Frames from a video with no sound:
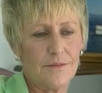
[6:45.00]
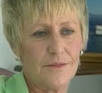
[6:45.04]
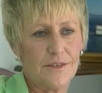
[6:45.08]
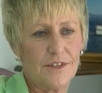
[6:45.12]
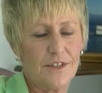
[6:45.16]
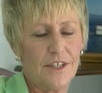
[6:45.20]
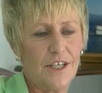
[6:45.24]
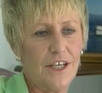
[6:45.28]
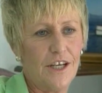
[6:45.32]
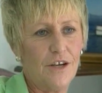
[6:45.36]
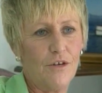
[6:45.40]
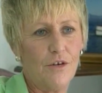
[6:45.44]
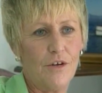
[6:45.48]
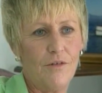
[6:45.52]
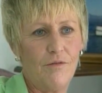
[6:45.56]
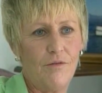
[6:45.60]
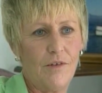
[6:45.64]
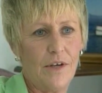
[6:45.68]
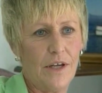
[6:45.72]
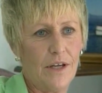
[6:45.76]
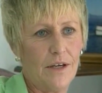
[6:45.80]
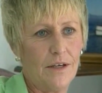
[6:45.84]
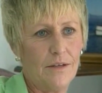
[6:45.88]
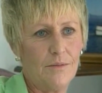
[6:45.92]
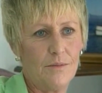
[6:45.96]
It's an eerie
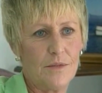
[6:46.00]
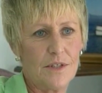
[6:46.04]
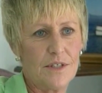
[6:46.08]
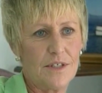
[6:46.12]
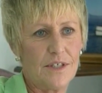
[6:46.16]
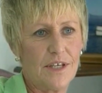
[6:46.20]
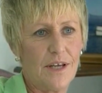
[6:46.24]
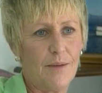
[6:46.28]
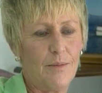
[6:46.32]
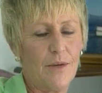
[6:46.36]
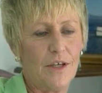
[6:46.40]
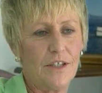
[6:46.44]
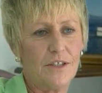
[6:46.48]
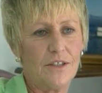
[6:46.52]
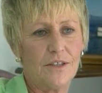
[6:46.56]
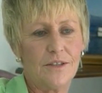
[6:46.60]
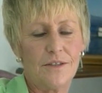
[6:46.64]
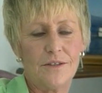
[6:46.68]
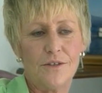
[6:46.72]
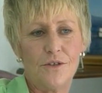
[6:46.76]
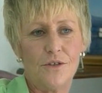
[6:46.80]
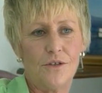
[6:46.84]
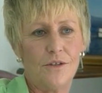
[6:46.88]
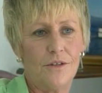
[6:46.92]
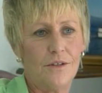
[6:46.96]
feeling, the stomach
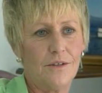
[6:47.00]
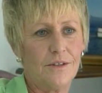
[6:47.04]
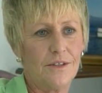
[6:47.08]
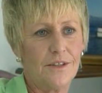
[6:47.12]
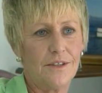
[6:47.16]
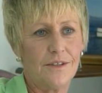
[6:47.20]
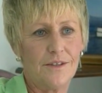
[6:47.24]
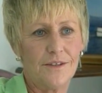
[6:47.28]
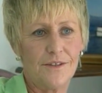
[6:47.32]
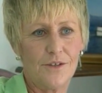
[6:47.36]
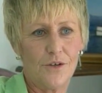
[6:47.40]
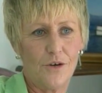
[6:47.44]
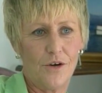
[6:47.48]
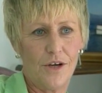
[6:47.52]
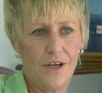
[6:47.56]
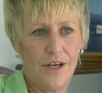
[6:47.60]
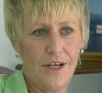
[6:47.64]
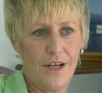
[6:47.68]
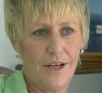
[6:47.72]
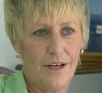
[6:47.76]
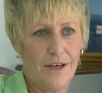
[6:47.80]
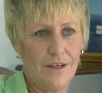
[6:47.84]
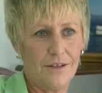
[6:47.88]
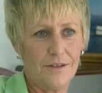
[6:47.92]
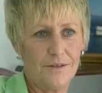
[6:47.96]
just turns inside
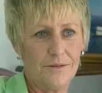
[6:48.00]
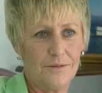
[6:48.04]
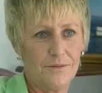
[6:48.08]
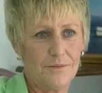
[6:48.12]
out.